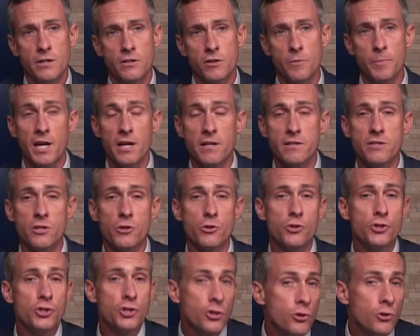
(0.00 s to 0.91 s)
So because
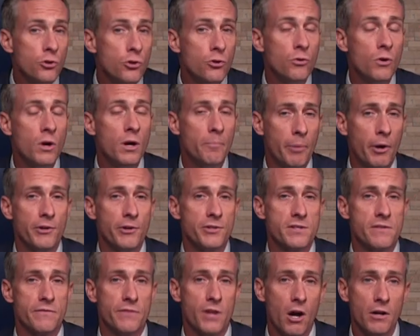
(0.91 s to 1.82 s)
there's two
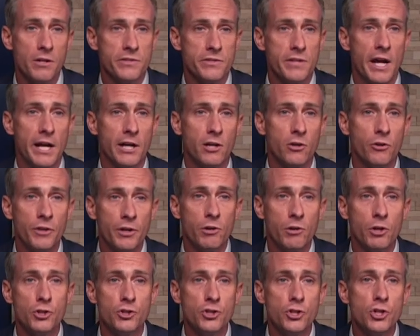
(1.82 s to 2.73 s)
parts of the heart cycle,
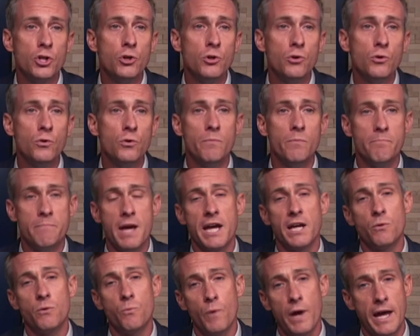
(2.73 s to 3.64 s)
there are two
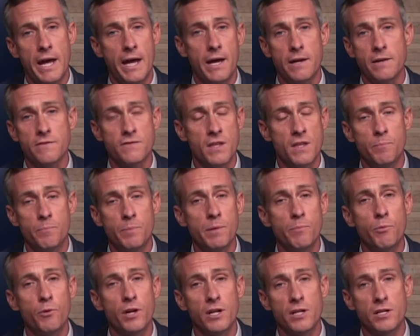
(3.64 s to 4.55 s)
main ways that
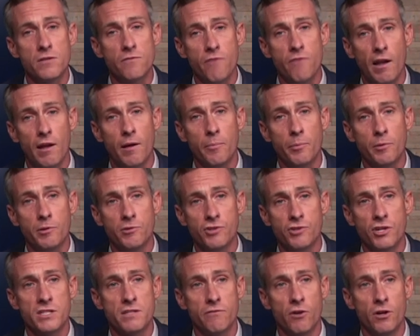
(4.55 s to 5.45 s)
people can develop
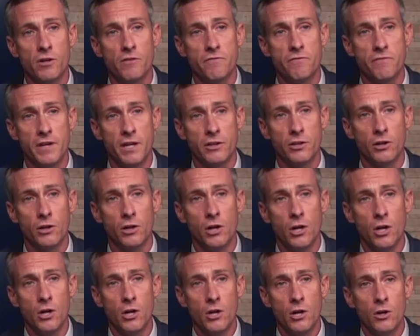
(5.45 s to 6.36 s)
congestive heart
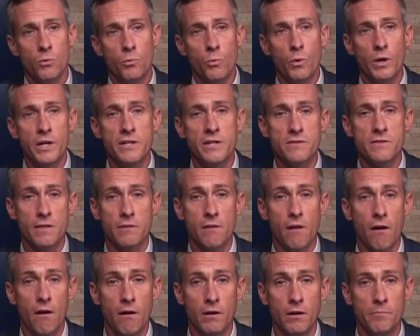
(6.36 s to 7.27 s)
failure. One is
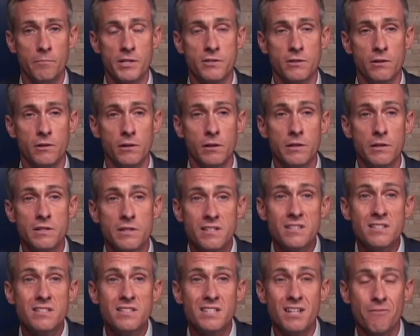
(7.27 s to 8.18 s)
that the heart muscle
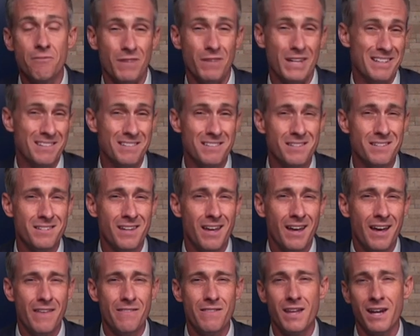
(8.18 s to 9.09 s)

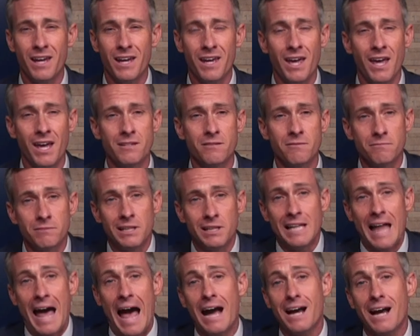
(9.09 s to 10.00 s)
stiffens, and then it can't
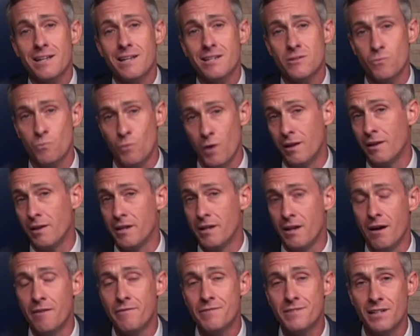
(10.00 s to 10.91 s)
relax
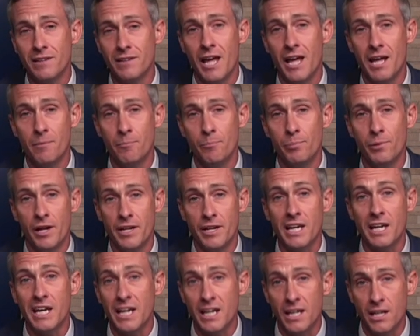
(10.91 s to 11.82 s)
well enough to let
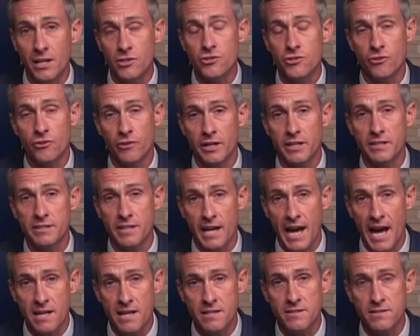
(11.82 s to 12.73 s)
blood in during
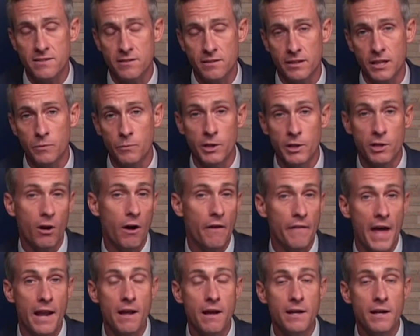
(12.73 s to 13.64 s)
diastole. We
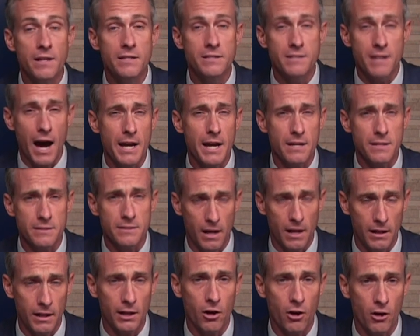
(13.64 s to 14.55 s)
call that
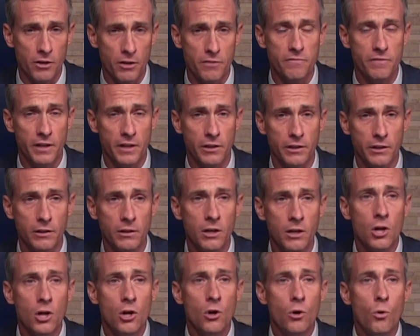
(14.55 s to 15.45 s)
diastolic heart
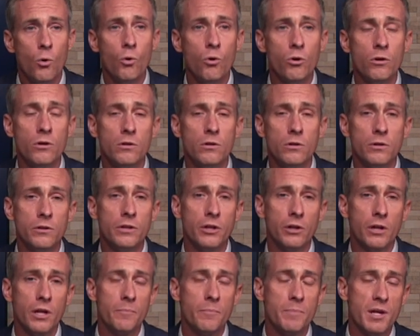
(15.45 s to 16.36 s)
failure. Or
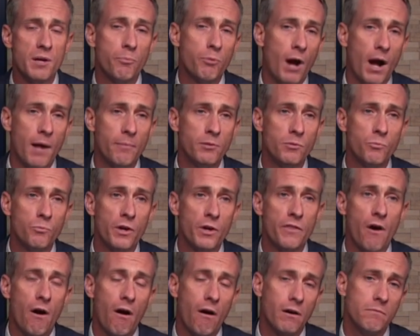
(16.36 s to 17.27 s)
there can be a problem
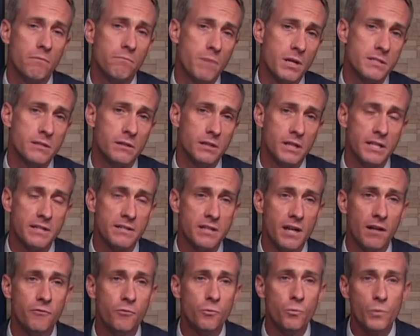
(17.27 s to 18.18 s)
where the heart muscle
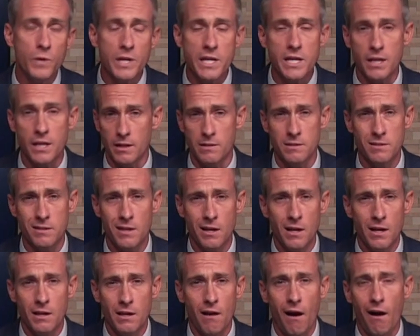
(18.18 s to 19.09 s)
itself
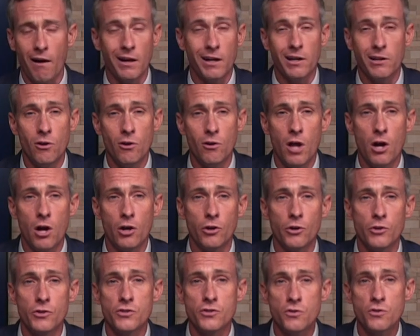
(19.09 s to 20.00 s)
weakens. The heart can no
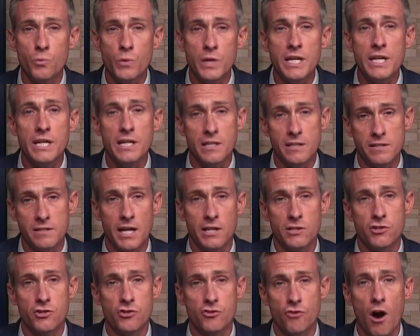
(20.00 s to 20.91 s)
longer squeeze
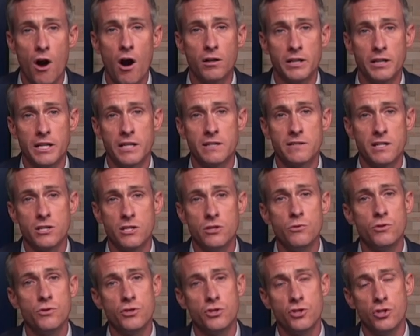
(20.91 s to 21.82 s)
as strongly as
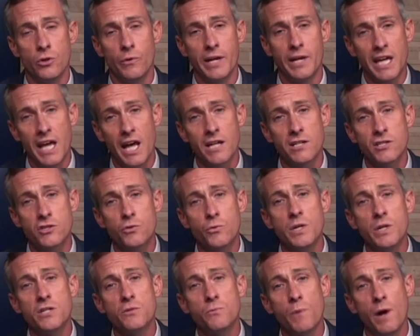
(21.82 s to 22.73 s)
it used to, and it can't
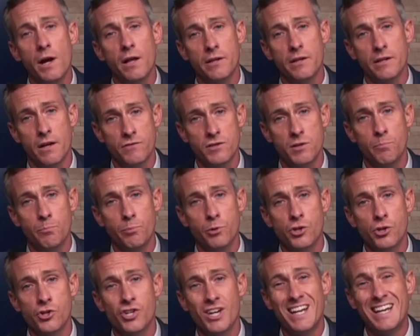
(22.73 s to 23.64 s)
squeeze well enough to
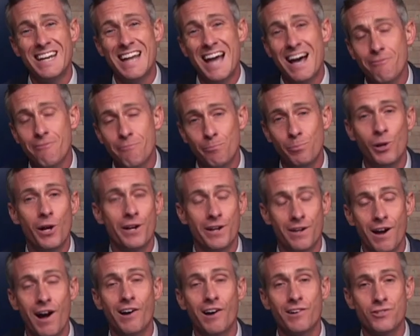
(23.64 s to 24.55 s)
push enough
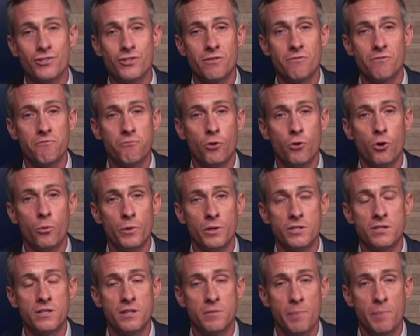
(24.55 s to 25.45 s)
blood and oxygen
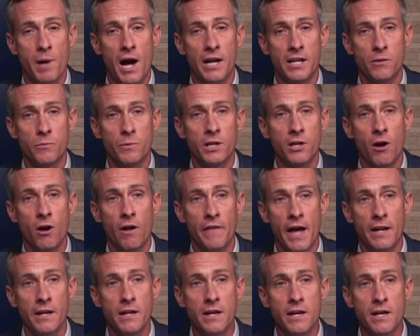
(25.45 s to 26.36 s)
forward to the body. We
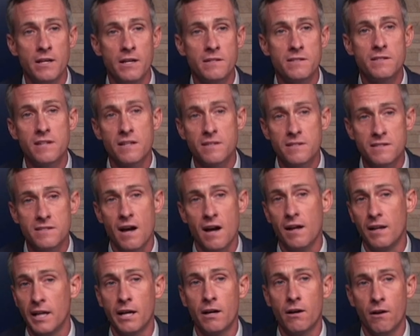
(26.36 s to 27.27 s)
call that
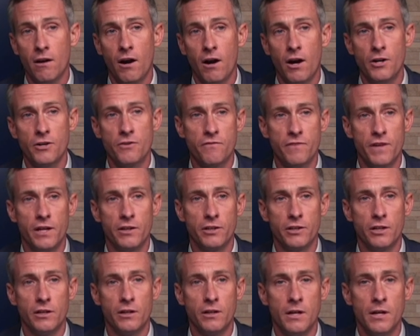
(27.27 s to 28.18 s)
systolic heart
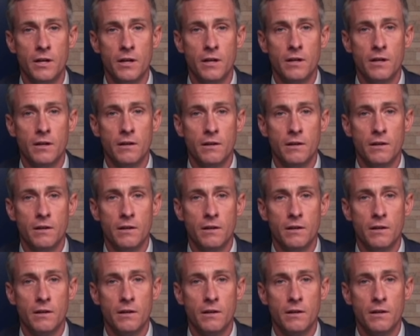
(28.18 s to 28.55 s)
failure.